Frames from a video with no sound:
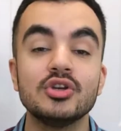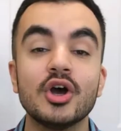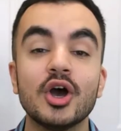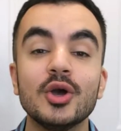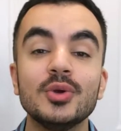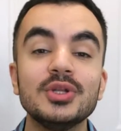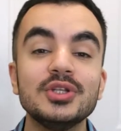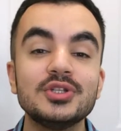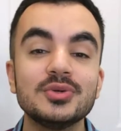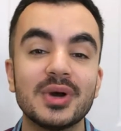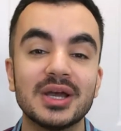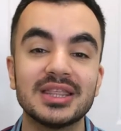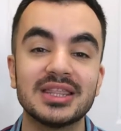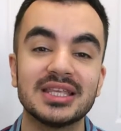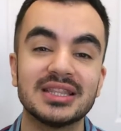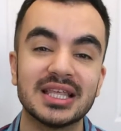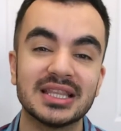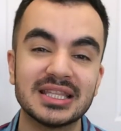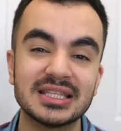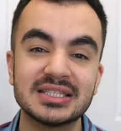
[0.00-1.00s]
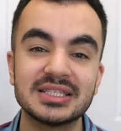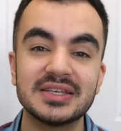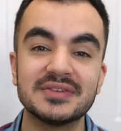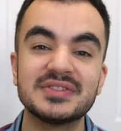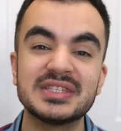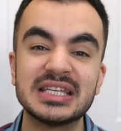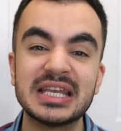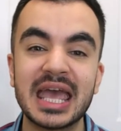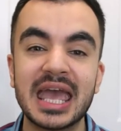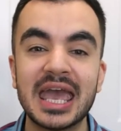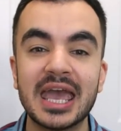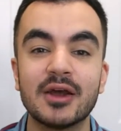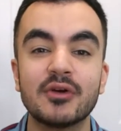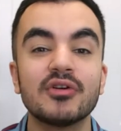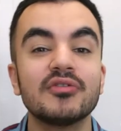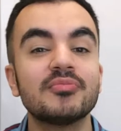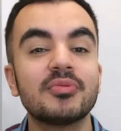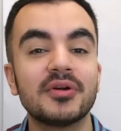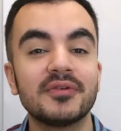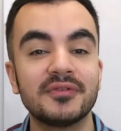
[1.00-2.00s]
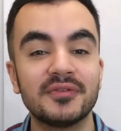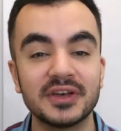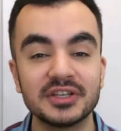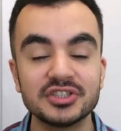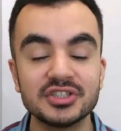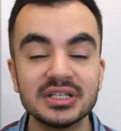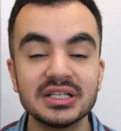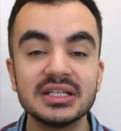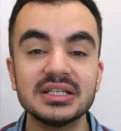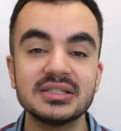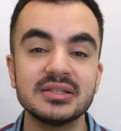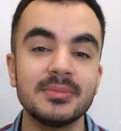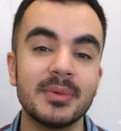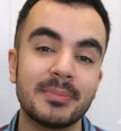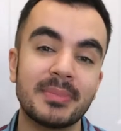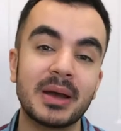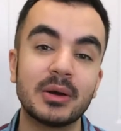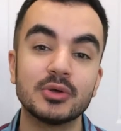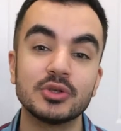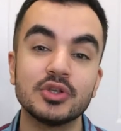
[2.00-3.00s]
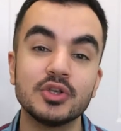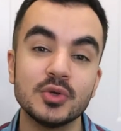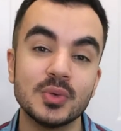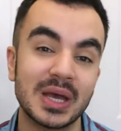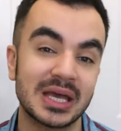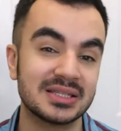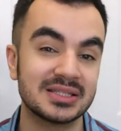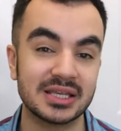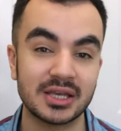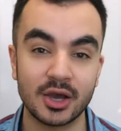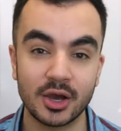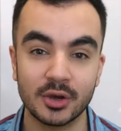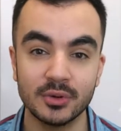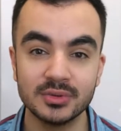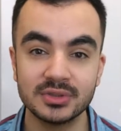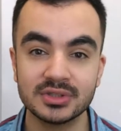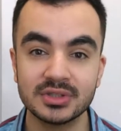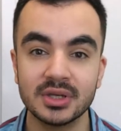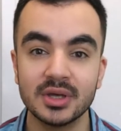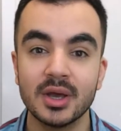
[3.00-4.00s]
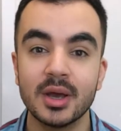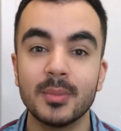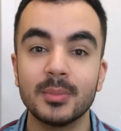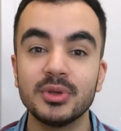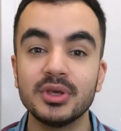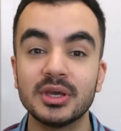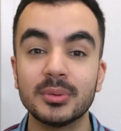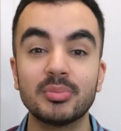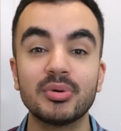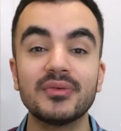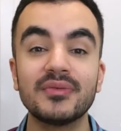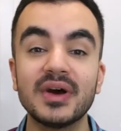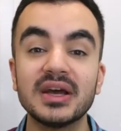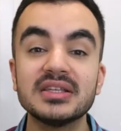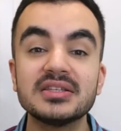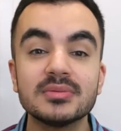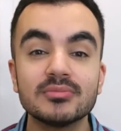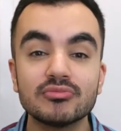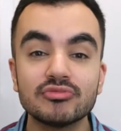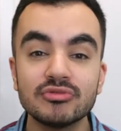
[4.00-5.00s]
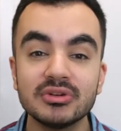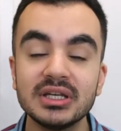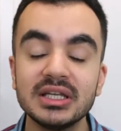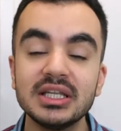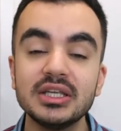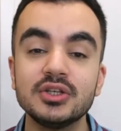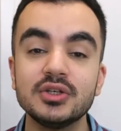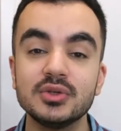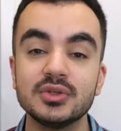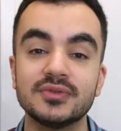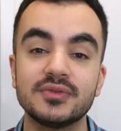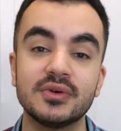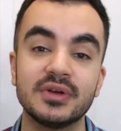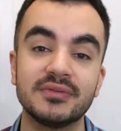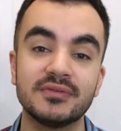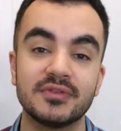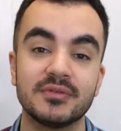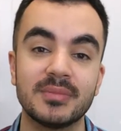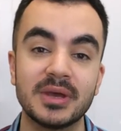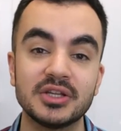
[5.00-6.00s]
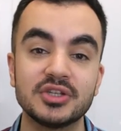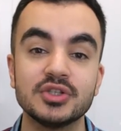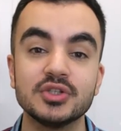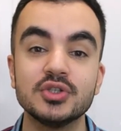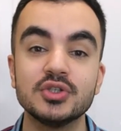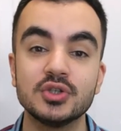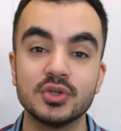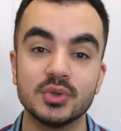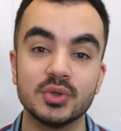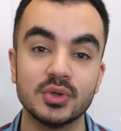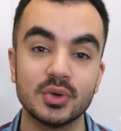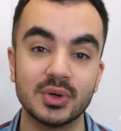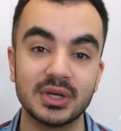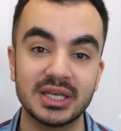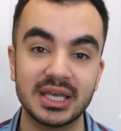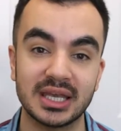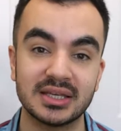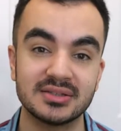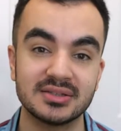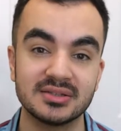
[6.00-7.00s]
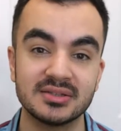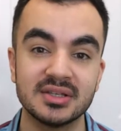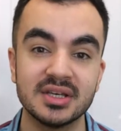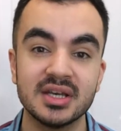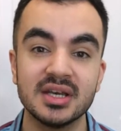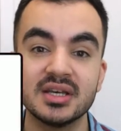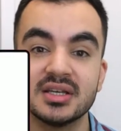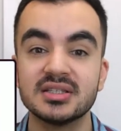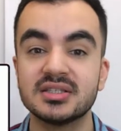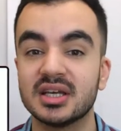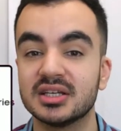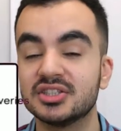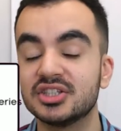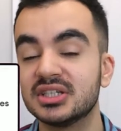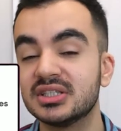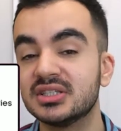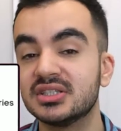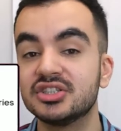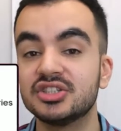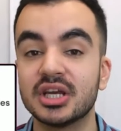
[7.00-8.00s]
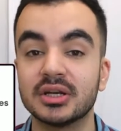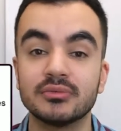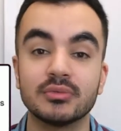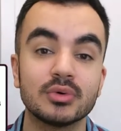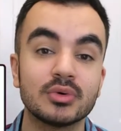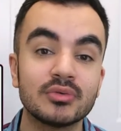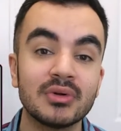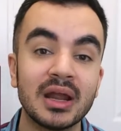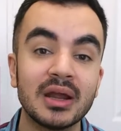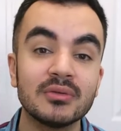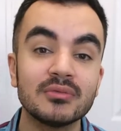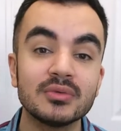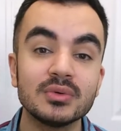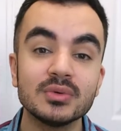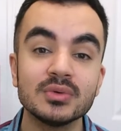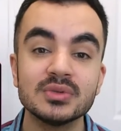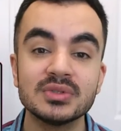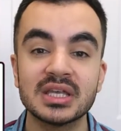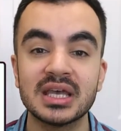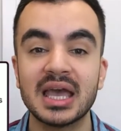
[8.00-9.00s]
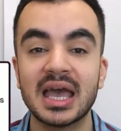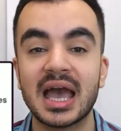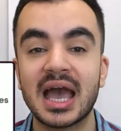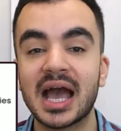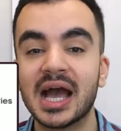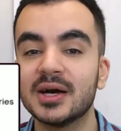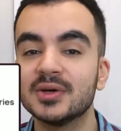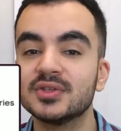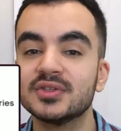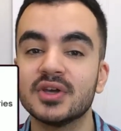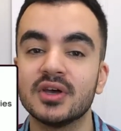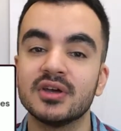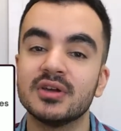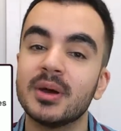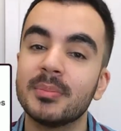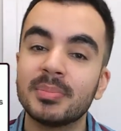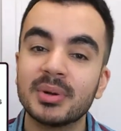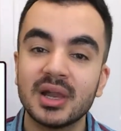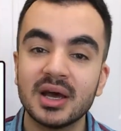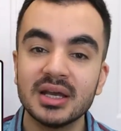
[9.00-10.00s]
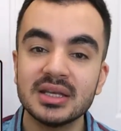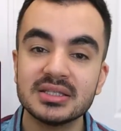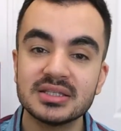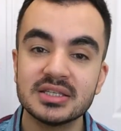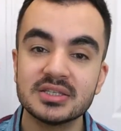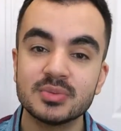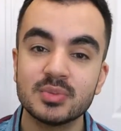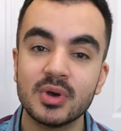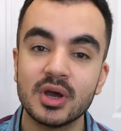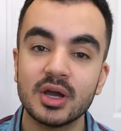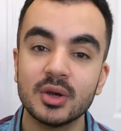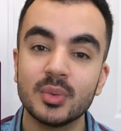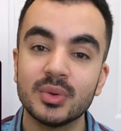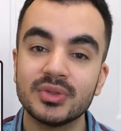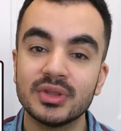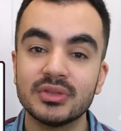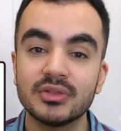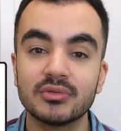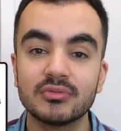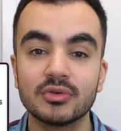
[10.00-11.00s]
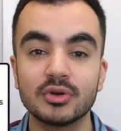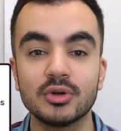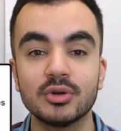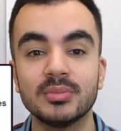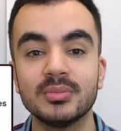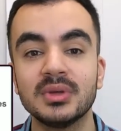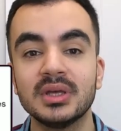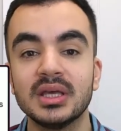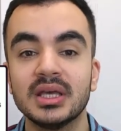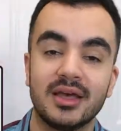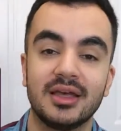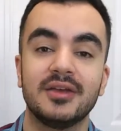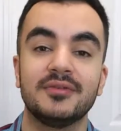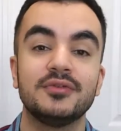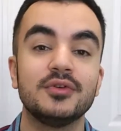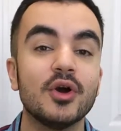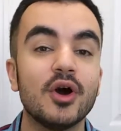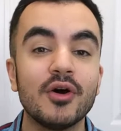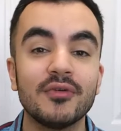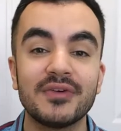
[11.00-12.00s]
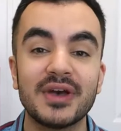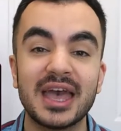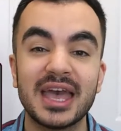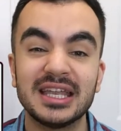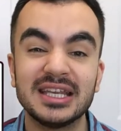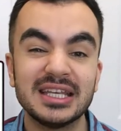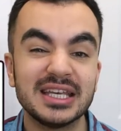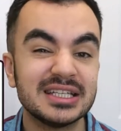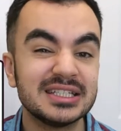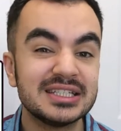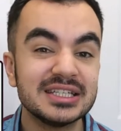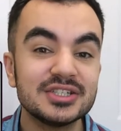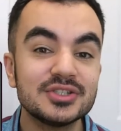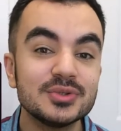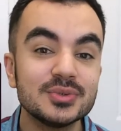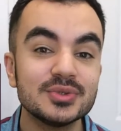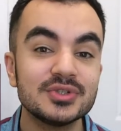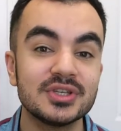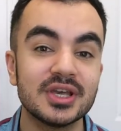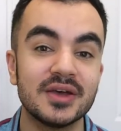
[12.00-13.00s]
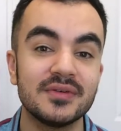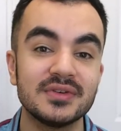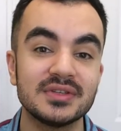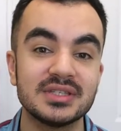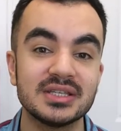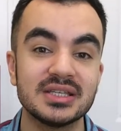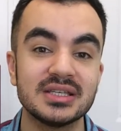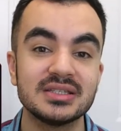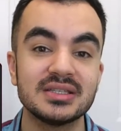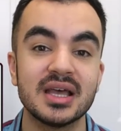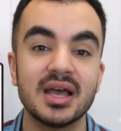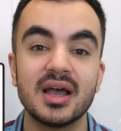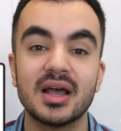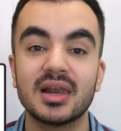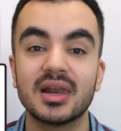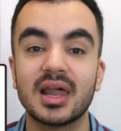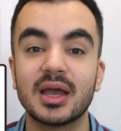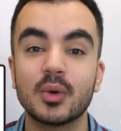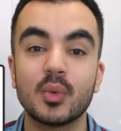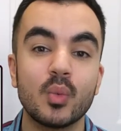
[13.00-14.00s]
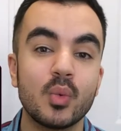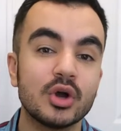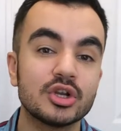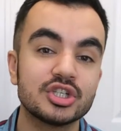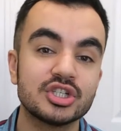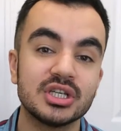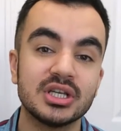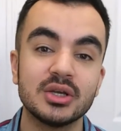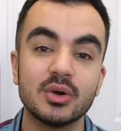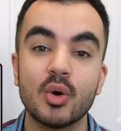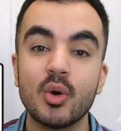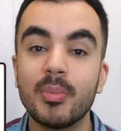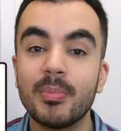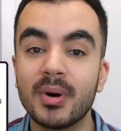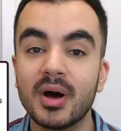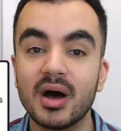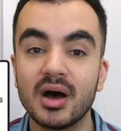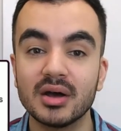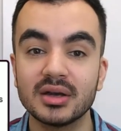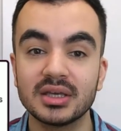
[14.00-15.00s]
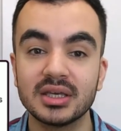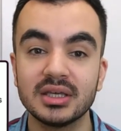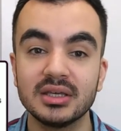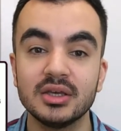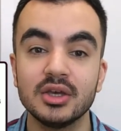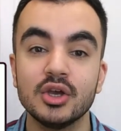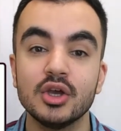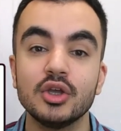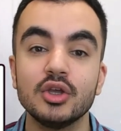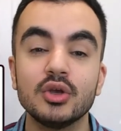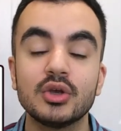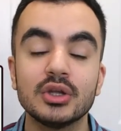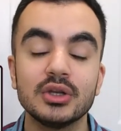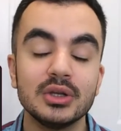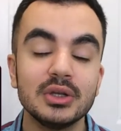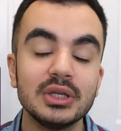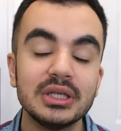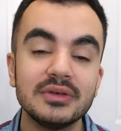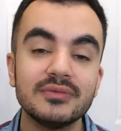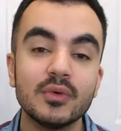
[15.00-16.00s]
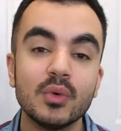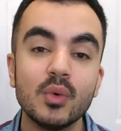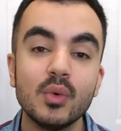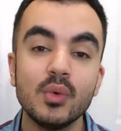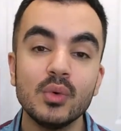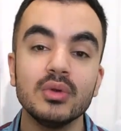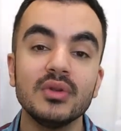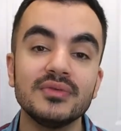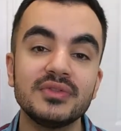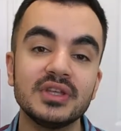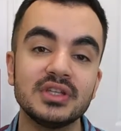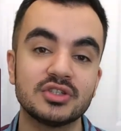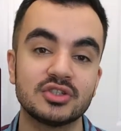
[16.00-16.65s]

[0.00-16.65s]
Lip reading: Not only do I think that this gives an air of professionalism about you as a host, but you can provide some really useful information to your guests, such as general ground rules, how certain appliances work within the room, if you offer any additional services like washing or parking, you can leave all of the